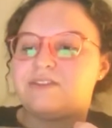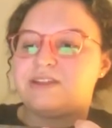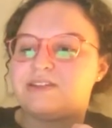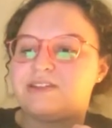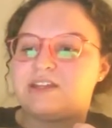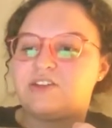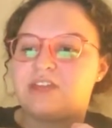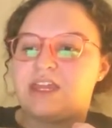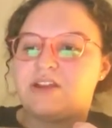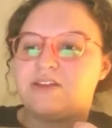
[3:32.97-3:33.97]
this
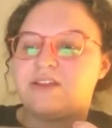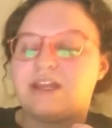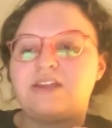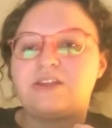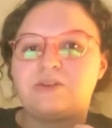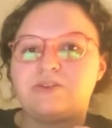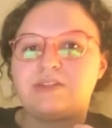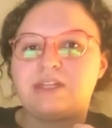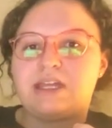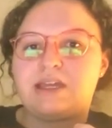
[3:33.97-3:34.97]
educator that
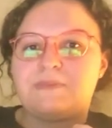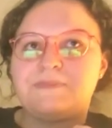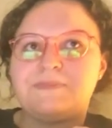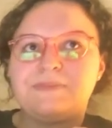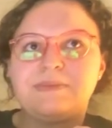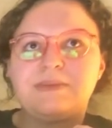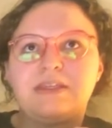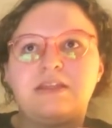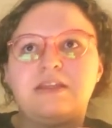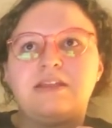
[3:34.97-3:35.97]
used um,
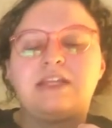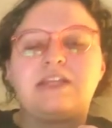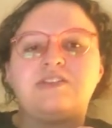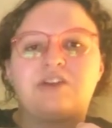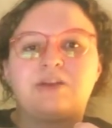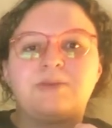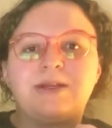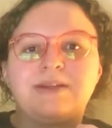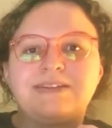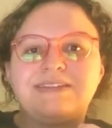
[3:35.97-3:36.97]
like
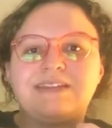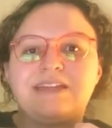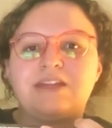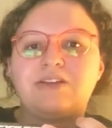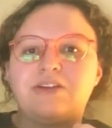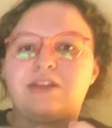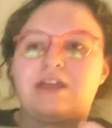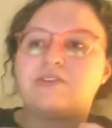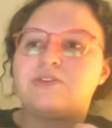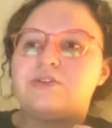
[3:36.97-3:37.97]
Starbucks in her
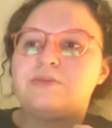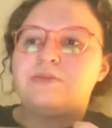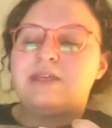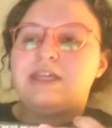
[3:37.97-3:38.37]
classroom.